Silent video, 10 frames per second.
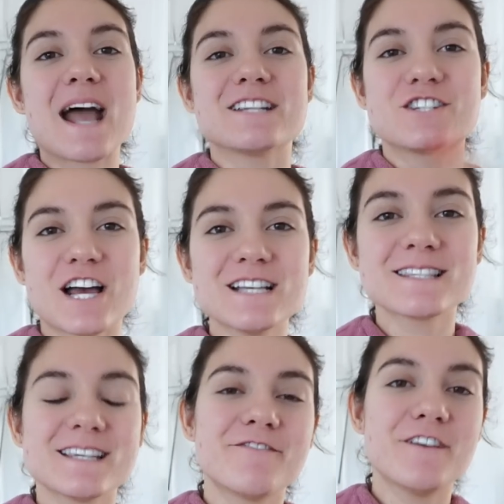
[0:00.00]
I
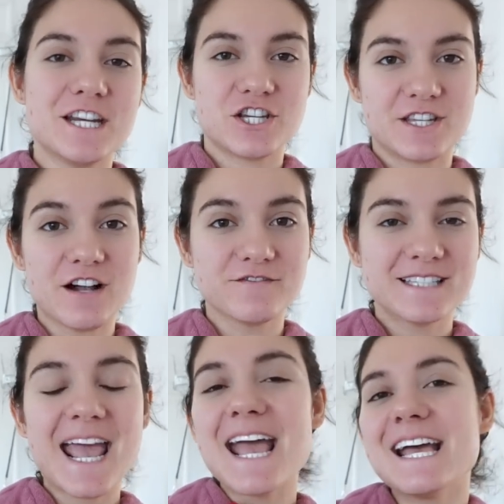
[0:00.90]
just finished
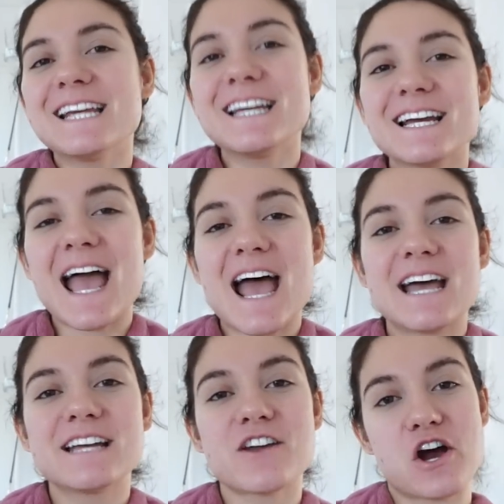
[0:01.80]
self-tanning,
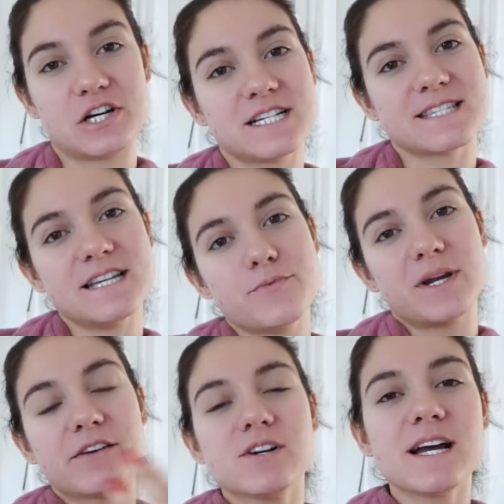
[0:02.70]
and honestly,
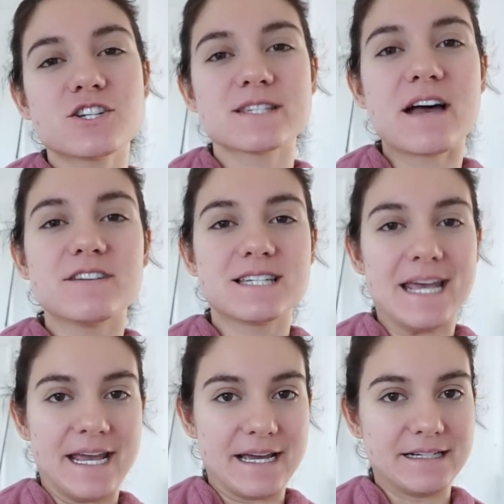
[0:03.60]
whenever I just have a
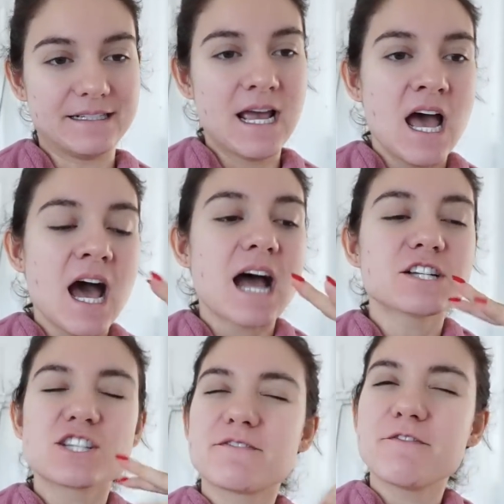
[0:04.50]
tan, I
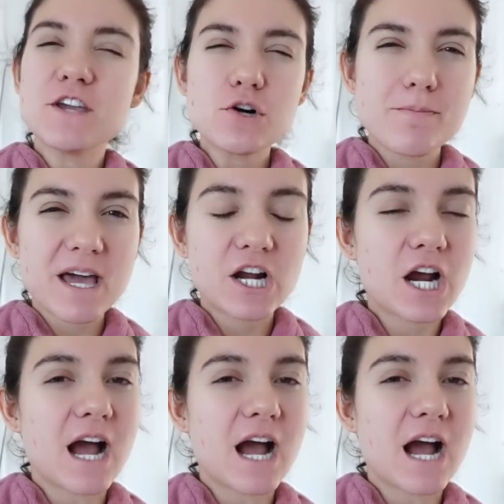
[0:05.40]
just feel better.